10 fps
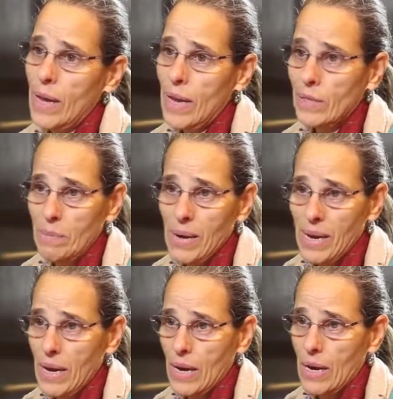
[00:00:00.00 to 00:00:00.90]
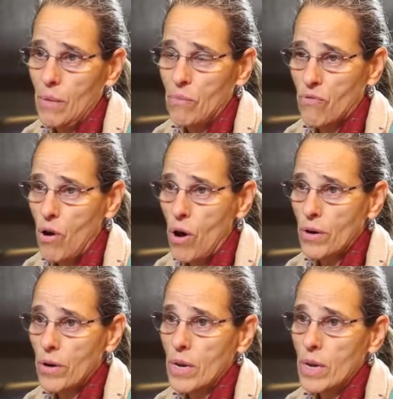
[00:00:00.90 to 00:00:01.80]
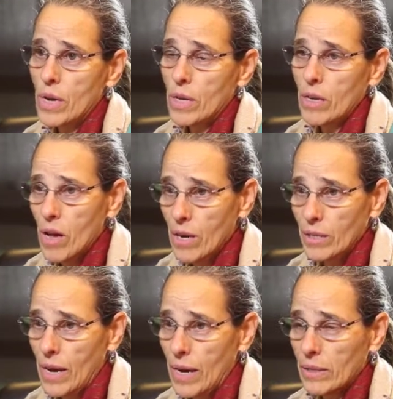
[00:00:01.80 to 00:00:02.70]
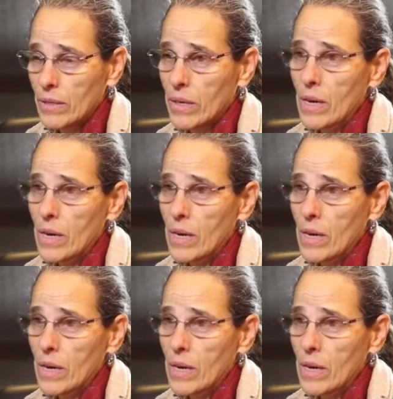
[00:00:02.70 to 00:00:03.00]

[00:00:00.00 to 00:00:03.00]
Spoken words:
has meaning in a broader context,